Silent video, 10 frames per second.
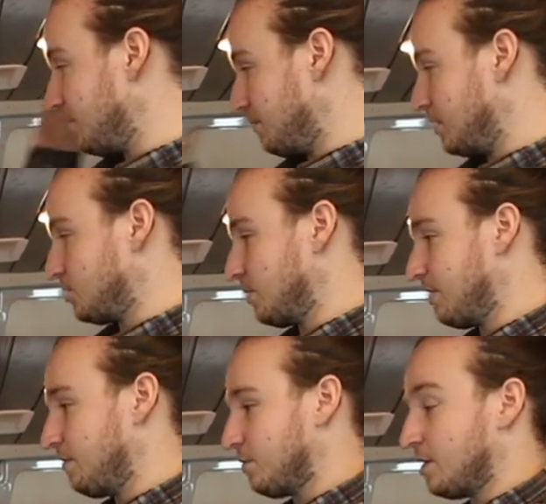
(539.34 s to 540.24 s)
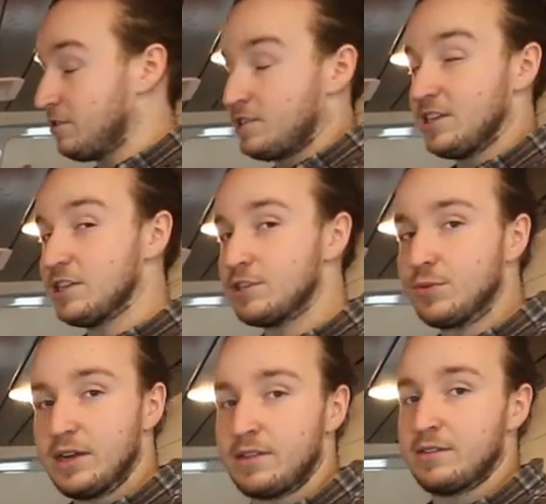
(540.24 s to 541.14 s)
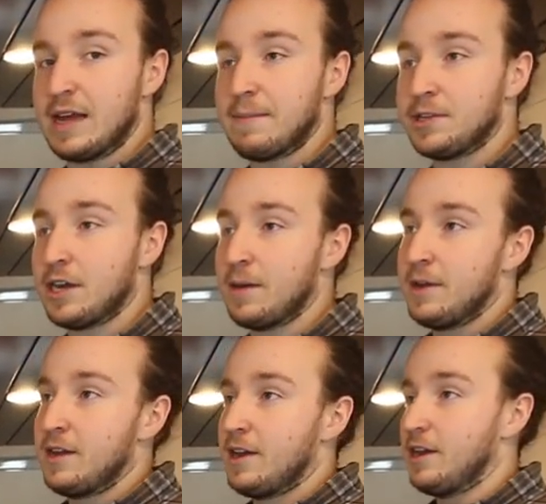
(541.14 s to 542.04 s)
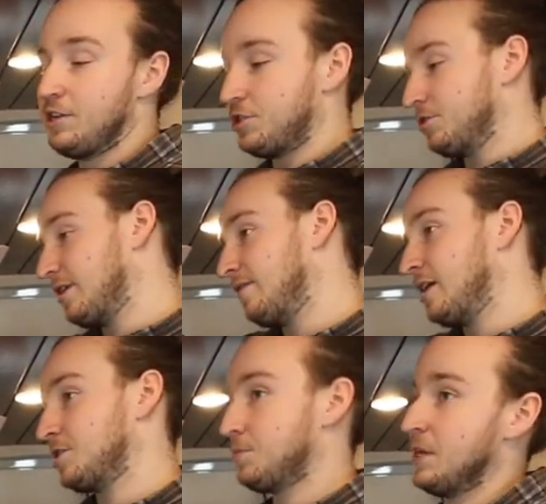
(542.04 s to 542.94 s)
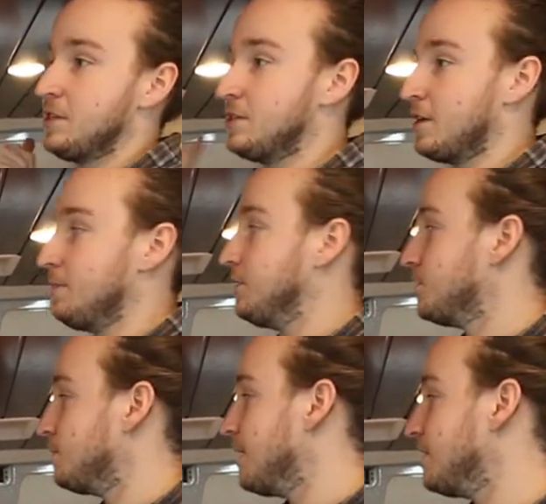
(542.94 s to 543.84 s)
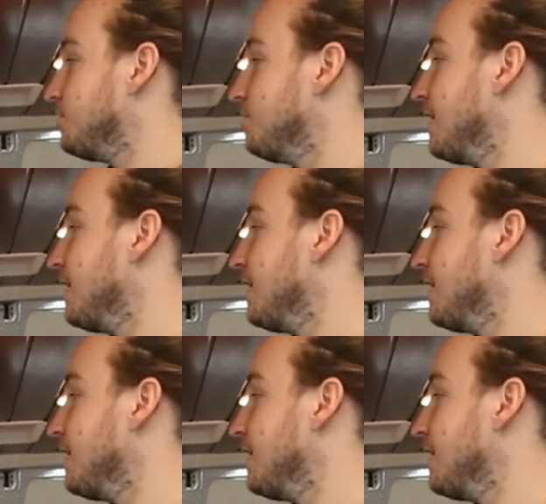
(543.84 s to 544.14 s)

sleep this way if you want, or sit this way with your laptop. Uh, you still have that space, and I'll be smashing